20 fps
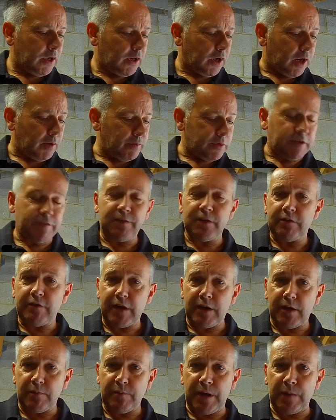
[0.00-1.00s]
I would definitely
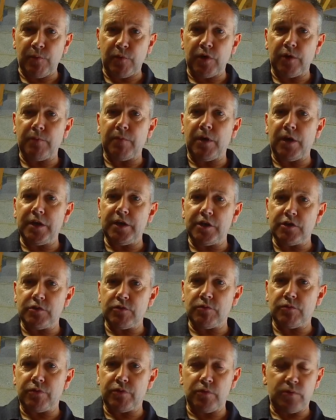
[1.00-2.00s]
recommend one of my
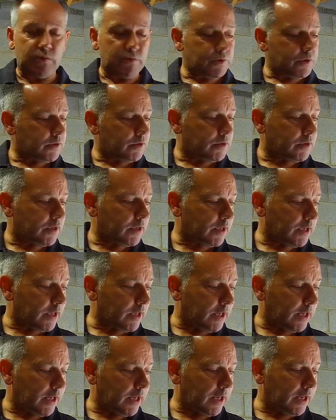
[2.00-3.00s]
initial thoughts
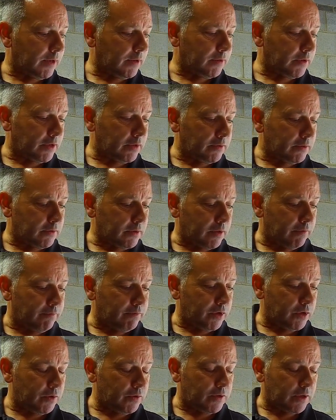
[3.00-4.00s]
and
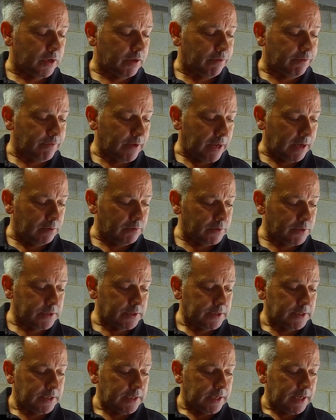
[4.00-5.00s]
views that I've found.
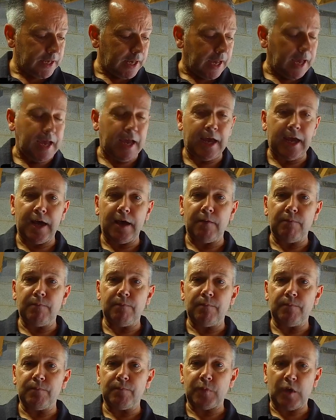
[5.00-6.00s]

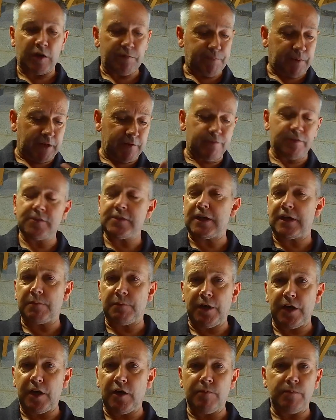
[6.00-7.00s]
I've paid for this out of
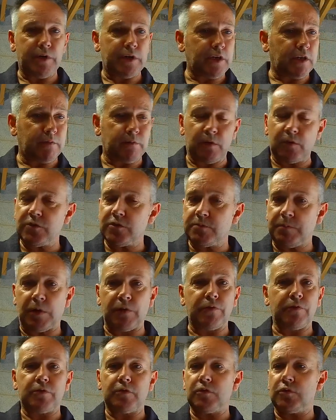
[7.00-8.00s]
my own money. I'm not
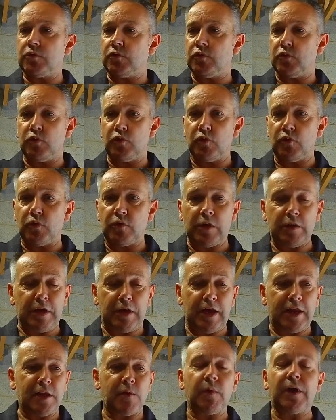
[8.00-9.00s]
sponsored or
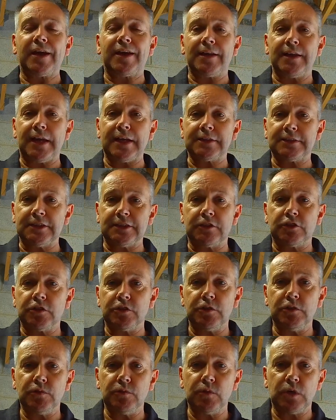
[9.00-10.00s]
anyway connected
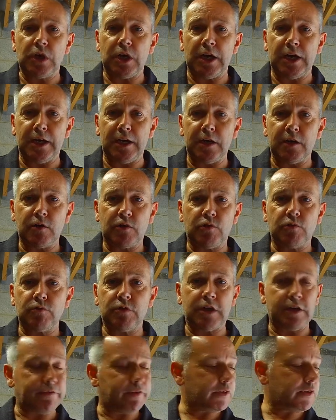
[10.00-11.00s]
to Cool
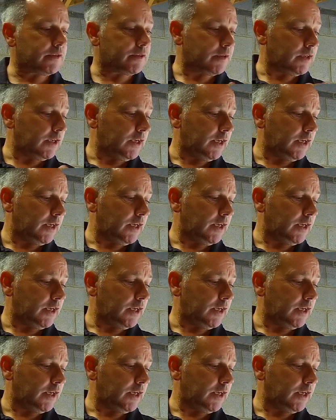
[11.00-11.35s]
Covers.